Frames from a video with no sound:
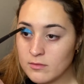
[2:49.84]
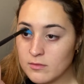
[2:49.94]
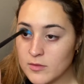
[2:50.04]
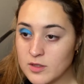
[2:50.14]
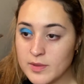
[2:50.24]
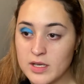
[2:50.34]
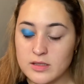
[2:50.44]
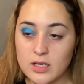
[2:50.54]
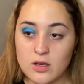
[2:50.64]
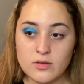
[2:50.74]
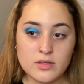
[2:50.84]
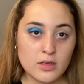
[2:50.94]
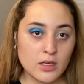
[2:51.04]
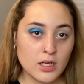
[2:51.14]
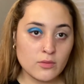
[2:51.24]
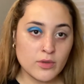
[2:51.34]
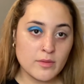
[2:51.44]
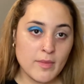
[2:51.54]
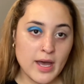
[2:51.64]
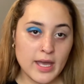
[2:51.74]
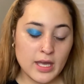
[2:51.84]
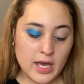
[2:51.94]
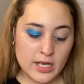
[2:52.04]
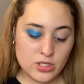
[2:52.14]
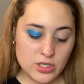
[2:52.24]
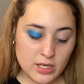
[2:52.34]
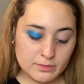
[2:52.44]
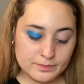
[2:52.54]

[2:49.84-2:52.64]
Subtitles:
It's because it goes good with my eye shape.